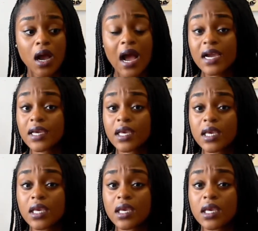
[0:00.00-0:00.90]

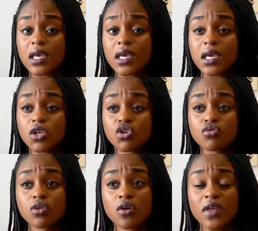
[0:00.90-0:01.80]
I do
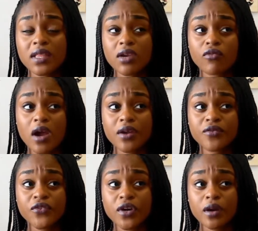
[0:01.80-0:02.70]
know that they run
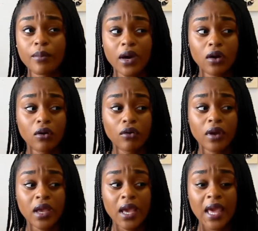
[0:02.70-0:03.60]
for about
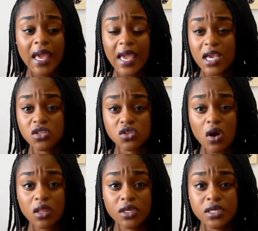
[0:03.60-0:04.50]

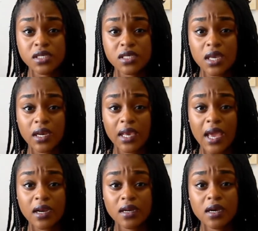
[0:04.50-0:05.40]
$8 in
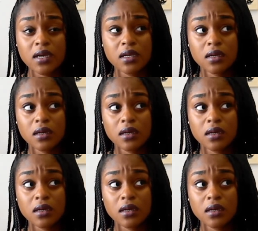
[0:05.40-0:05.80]
Canada.